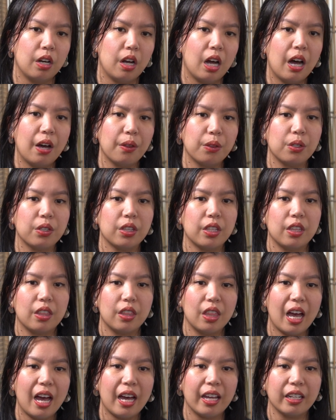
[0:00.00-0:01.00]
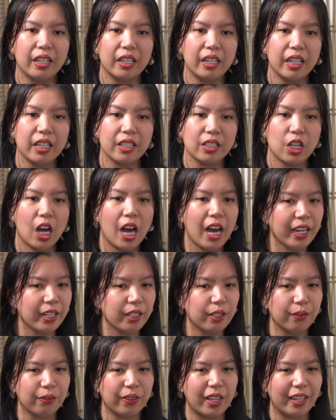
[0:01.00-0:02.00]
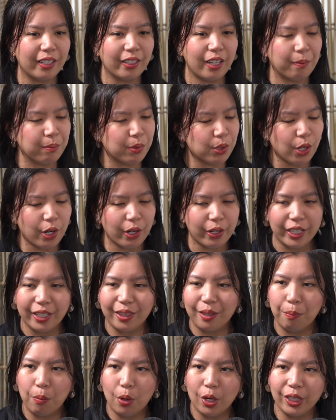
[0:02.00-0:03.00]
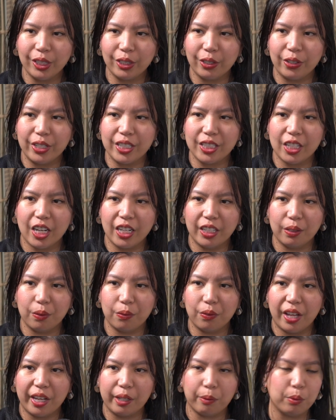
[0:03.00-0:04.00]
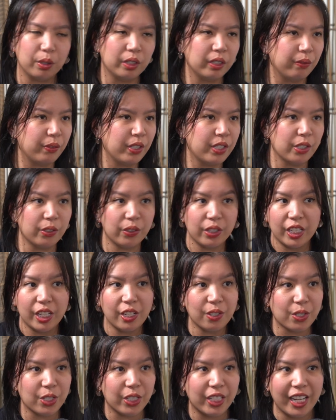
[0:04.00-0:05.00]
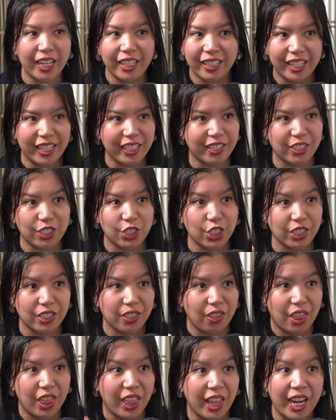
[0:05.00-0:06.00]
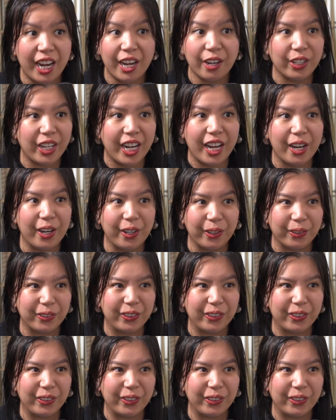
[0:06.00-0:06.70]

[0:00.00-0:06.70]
other than that, it's kind of that. I'm sorry, the moniker is kind of like, well, if it's on the internet, it's just there now,